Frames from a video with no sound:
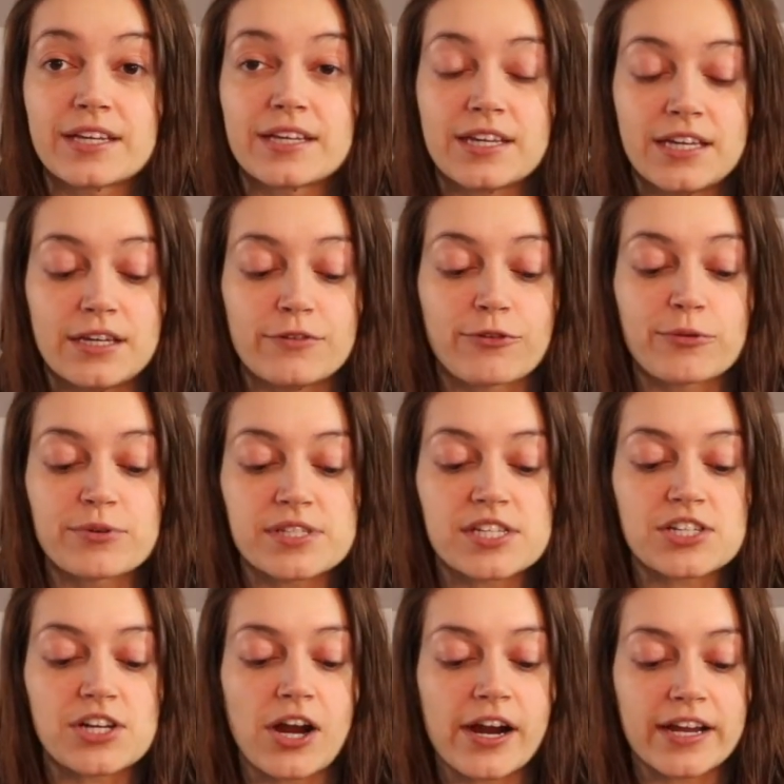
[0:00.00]
Kiefer was
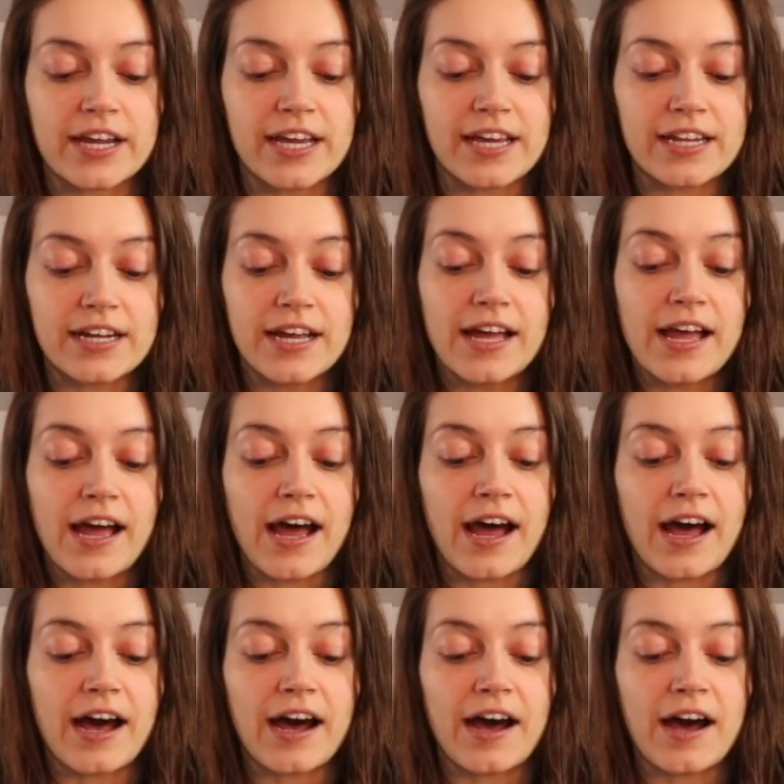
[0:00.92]
the target.
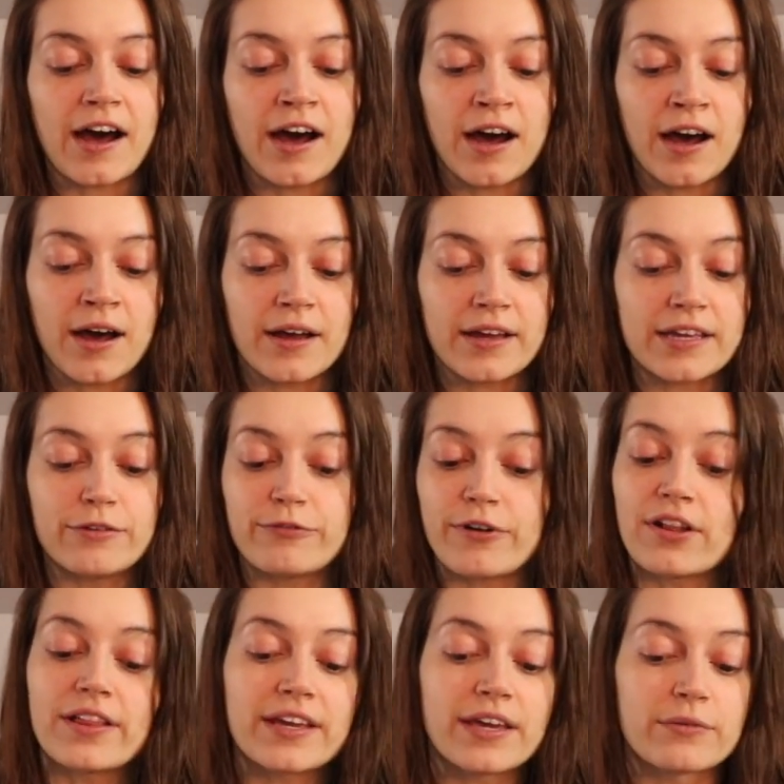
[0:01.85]
Uh, he
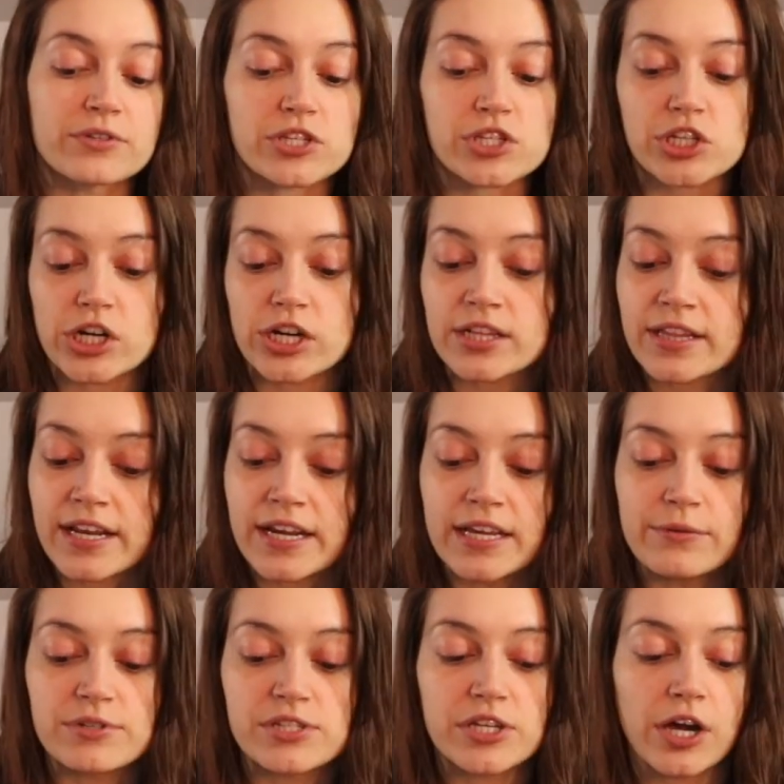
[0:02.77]
felt like it was certain that
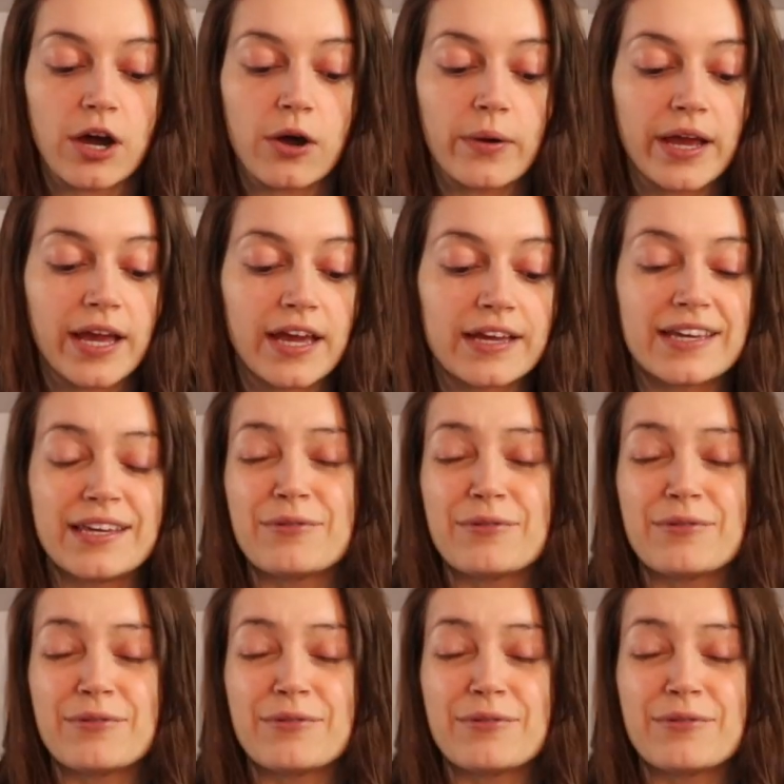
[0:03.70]
he was going.